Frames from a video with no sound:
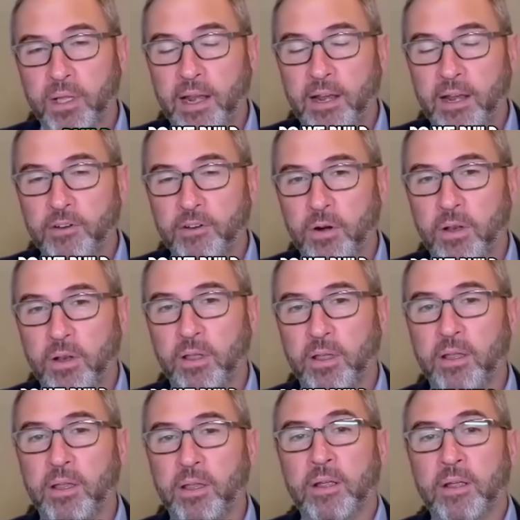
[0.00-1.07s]
that
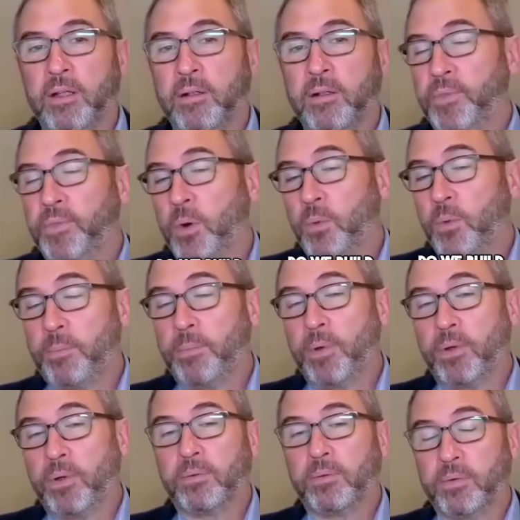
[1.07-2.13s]
internally? You know,
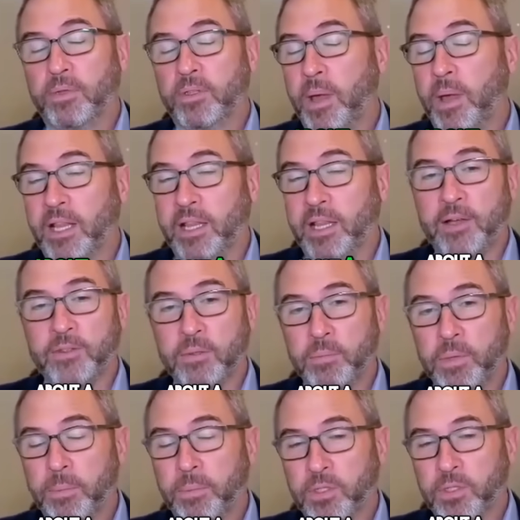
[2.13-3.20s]
Ripple is about a thousand
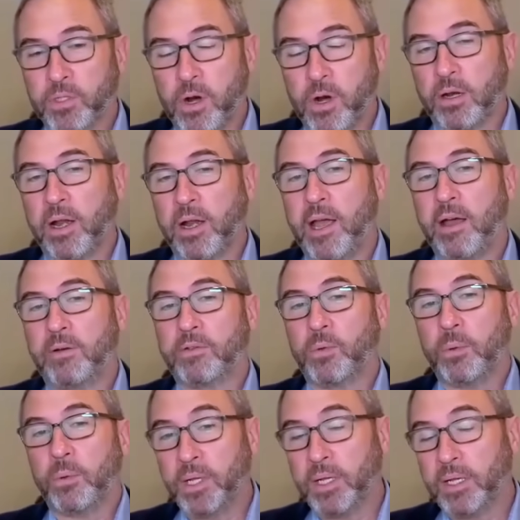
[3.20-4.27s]
people strong now. Do we
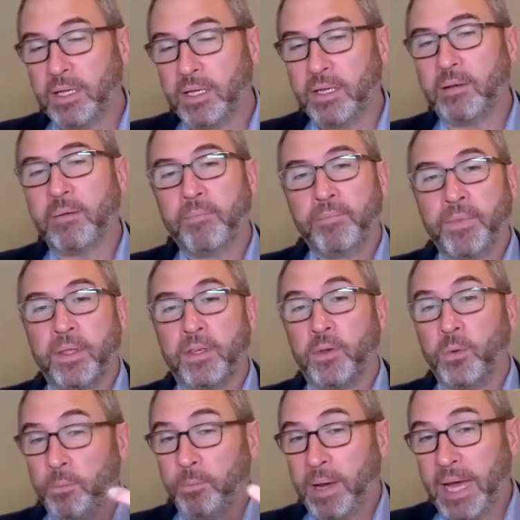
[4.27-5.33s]
build it? Do
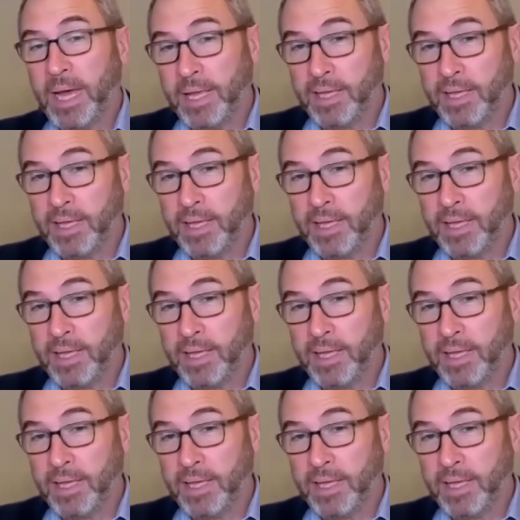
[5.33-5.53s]
we buy